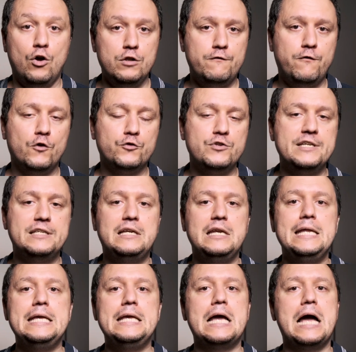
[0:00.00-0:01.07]

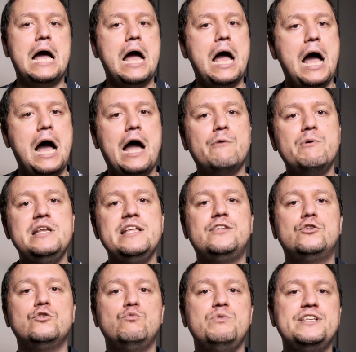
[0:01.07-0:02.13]
Unfortunately, I will need
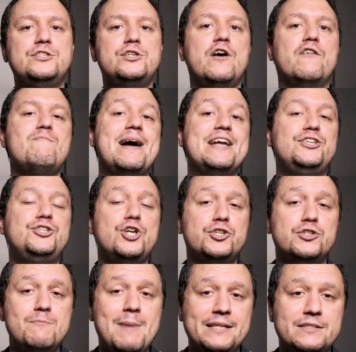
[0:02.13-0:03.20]
to reserve my
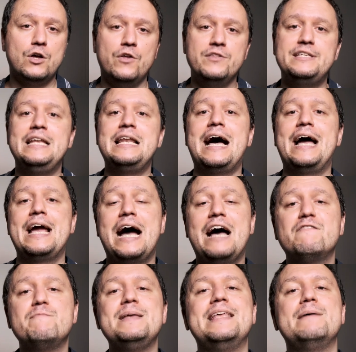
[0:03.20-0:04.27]
judgment until I
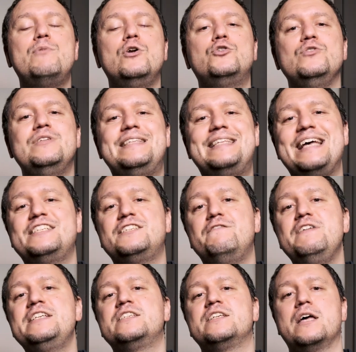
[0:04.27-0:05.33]
have been able to test
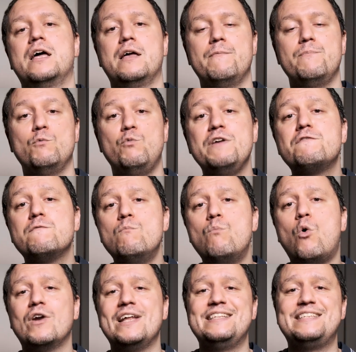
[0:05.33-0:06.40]
this with
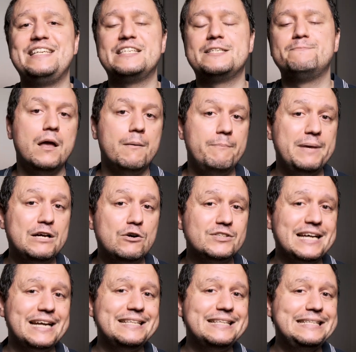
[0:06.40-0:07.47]
more lenses.
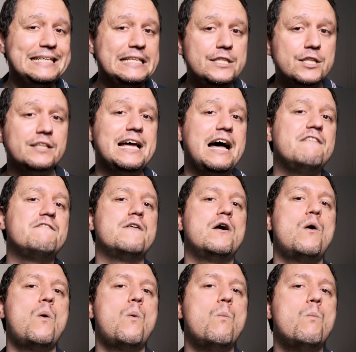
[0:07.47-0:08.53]
Because I did not have
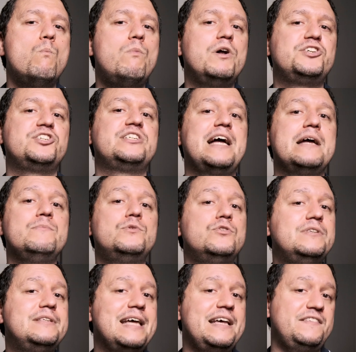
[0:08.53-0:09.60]
much time
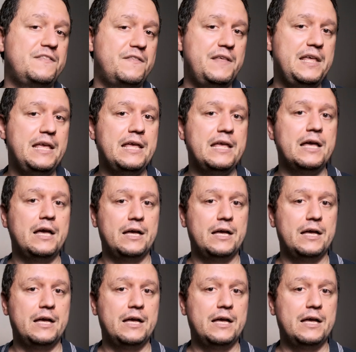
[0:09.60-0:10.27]
to test the